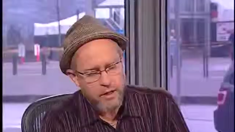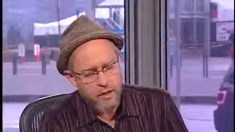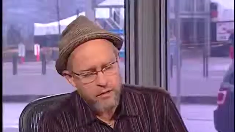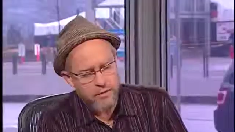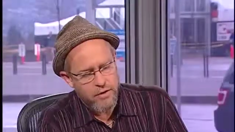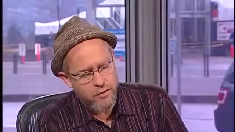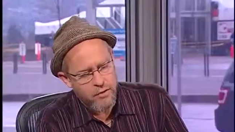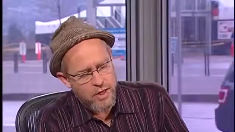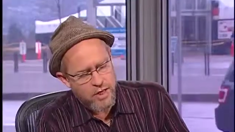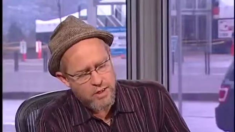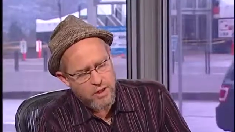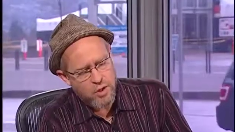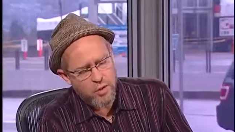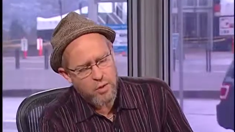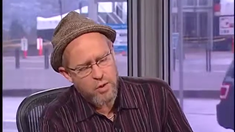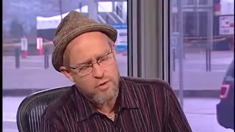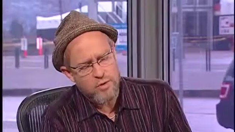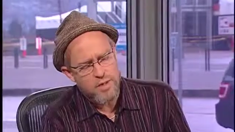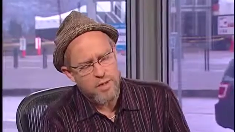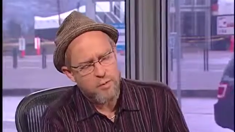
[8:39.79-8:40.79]
interview, not to
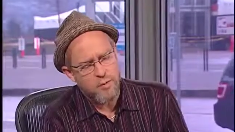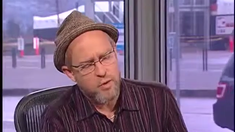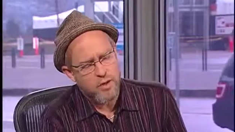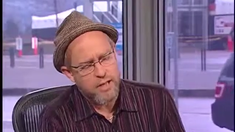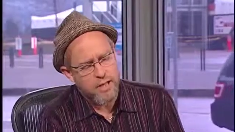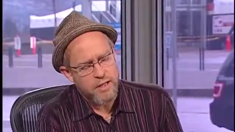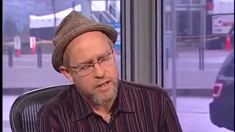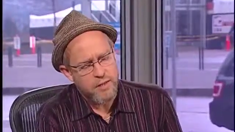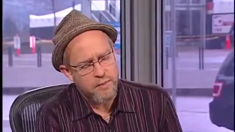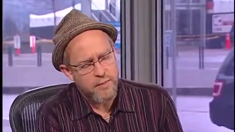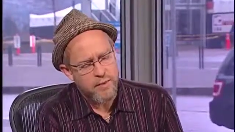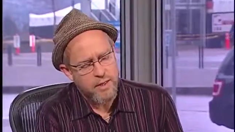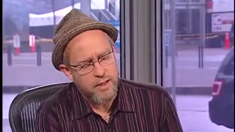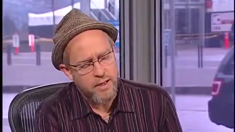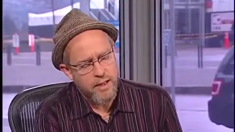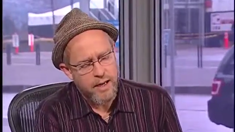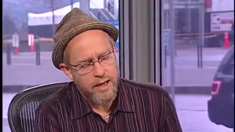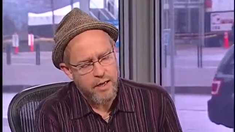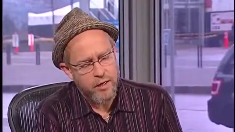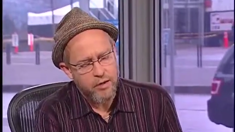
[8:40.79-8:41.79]
quote someone else,
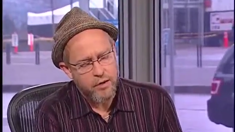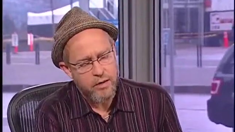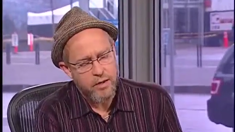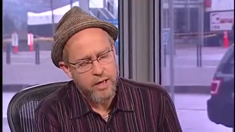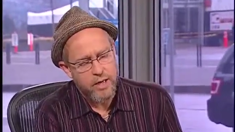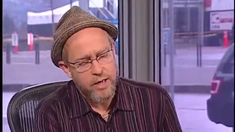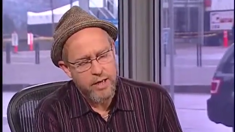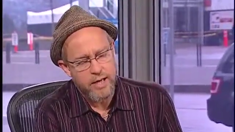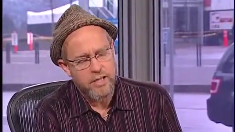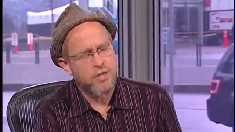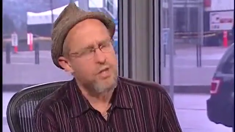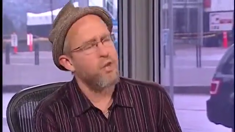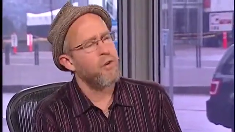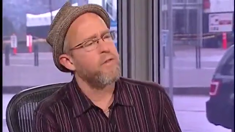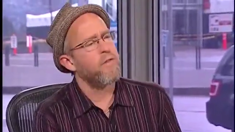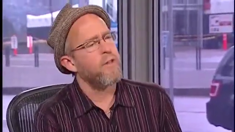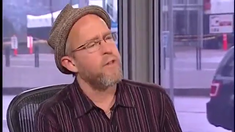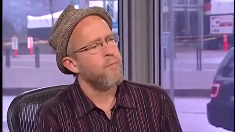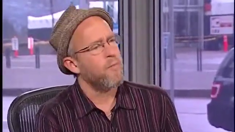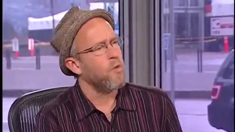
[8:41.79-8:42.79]
but I heard
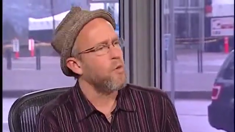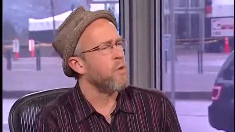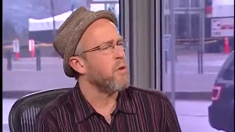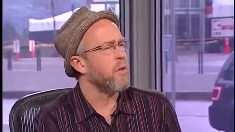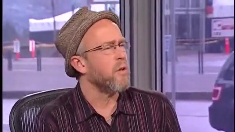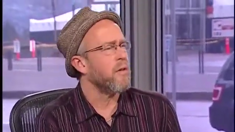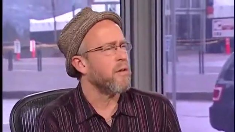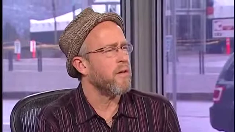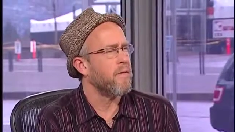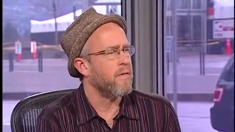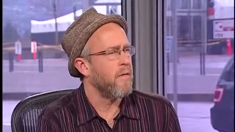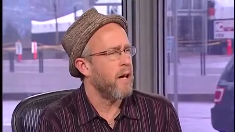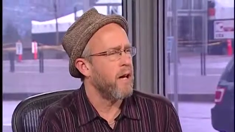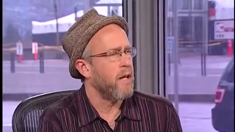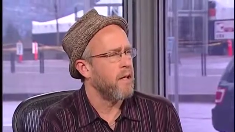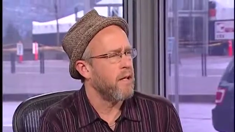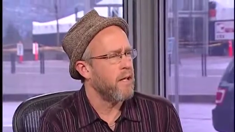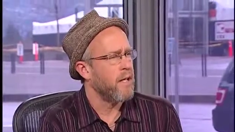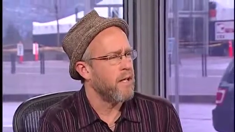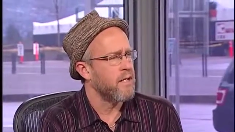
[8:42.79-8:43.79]
Anne-Sophie Mutter, the
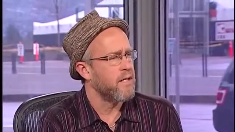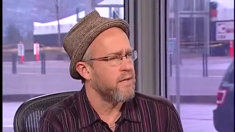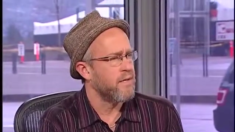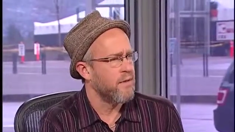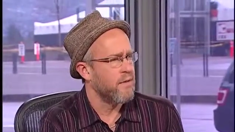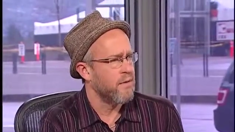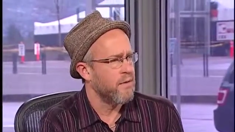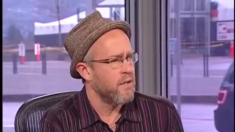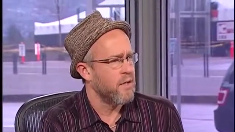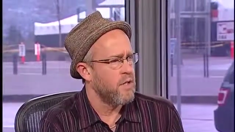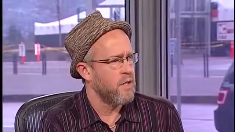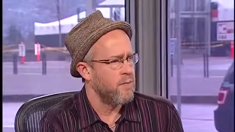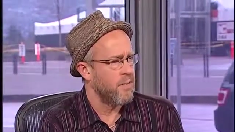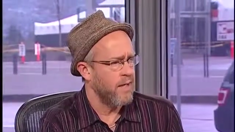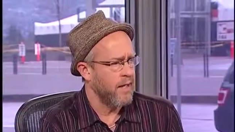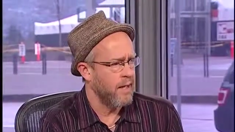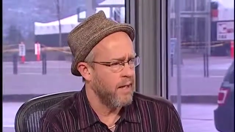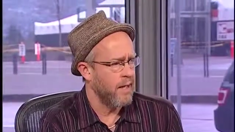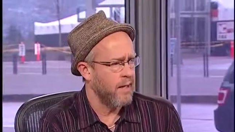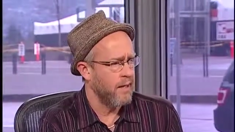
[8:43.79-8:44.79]
violinist,
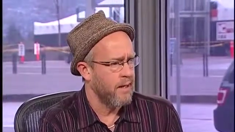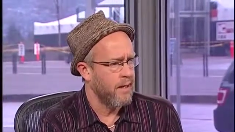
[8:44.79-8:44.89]
speaking.